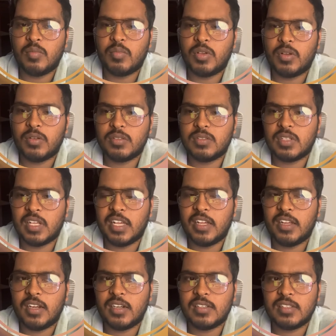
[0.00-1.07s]
because
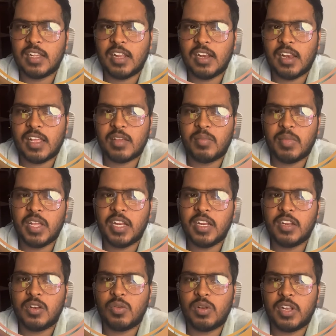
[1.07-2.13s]
hairs are like made
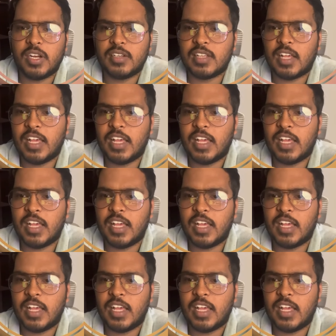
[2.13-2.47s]
into layers.